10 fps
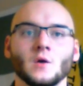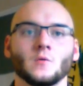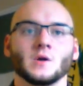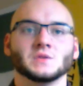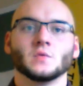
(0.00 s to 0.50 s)

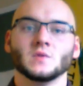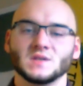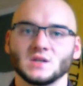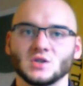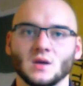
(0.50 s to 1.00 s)
Whereas what we see
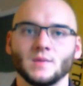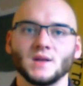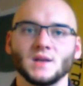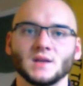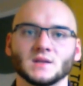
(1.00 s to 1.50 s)
in
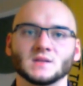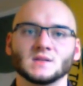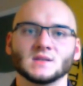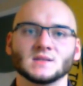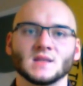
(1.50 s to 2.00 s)
Japanese
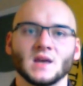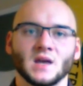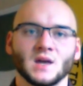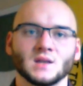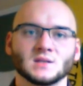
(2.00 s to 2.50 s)
is
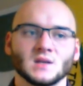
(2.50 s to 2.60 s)
that